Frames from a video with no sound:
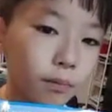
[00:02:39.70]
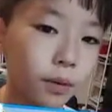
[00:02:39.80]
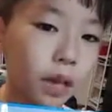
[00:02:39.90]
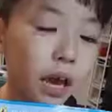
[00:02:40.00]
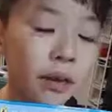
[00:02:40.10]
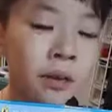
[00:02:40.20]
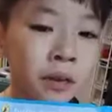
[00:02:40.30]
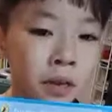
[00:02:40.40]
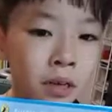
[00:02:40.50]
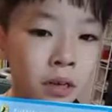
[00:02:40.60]
But then
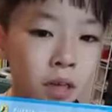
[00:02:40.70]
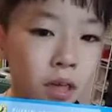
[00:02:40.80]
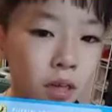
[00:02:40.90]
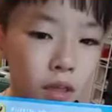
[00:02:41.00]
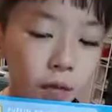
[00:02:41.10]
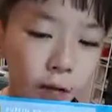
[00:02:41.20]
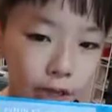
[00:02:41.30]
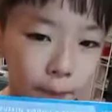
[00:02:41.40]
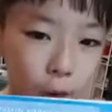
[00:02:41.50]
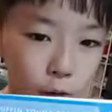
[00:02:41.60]
nothing
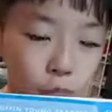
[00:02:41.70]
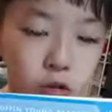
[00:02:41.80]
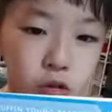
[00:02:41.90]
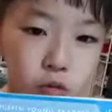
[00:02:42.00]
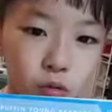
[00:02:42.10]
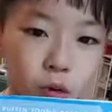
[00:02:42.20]
came out. The